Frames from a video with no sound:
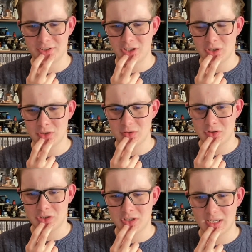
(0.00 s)
Do you do
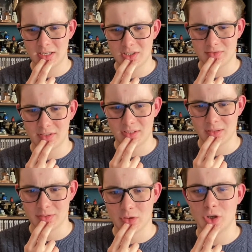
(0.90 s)
challenge
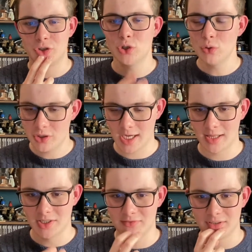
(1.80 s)
videos or do
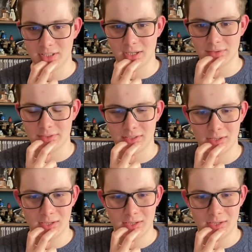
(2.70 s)
challenge videos?